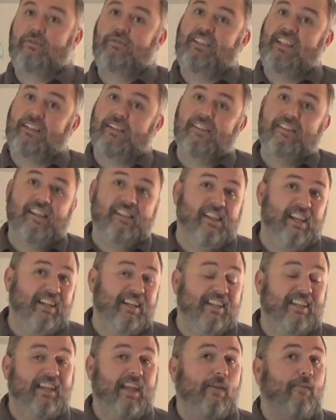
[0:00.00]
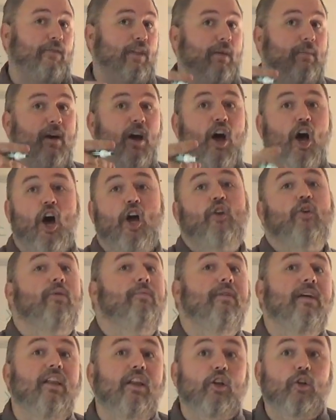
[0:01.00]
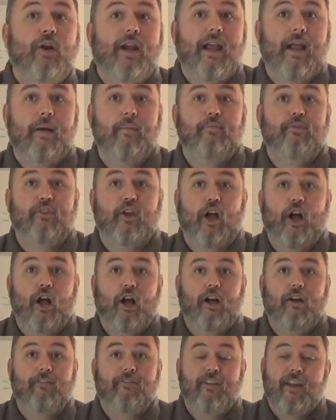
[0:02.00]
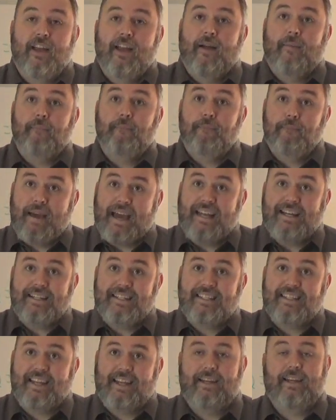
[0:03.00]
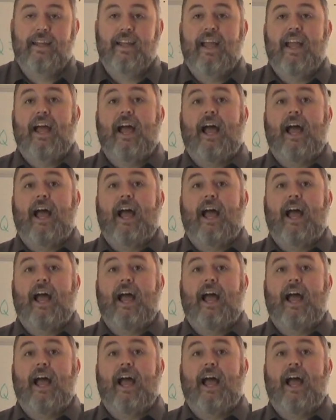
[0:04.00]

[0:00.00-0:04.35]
need to give them 100 milligrams of medicine,